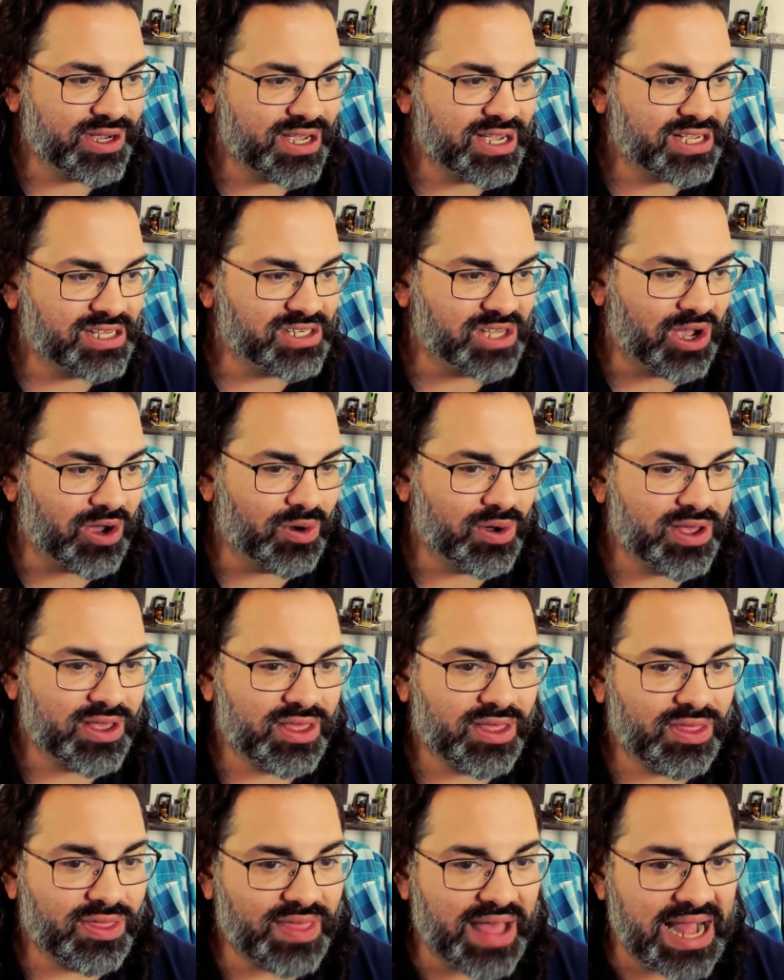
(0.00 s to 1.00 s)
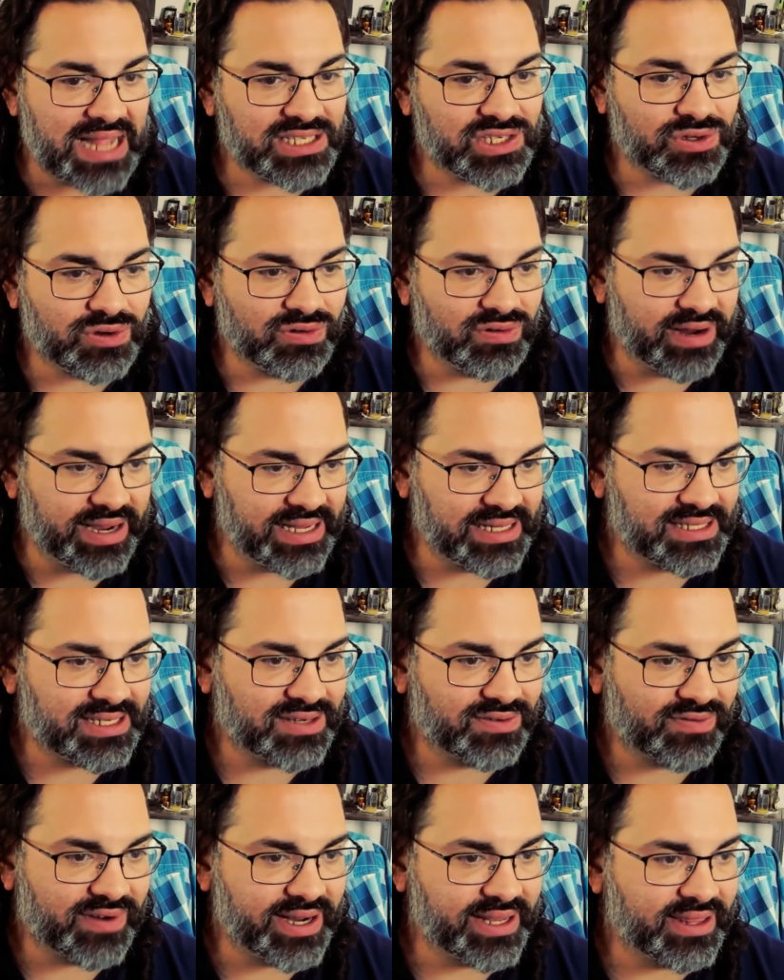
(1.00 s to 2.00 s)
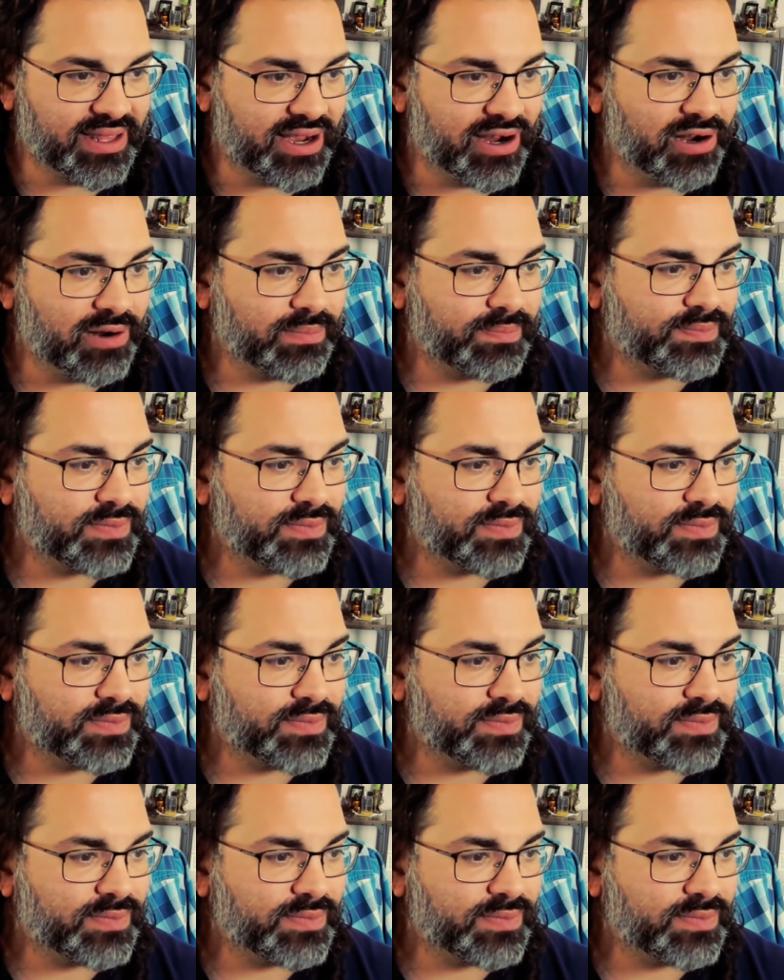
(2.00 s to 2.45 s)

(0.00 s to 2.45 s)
So that's great right there.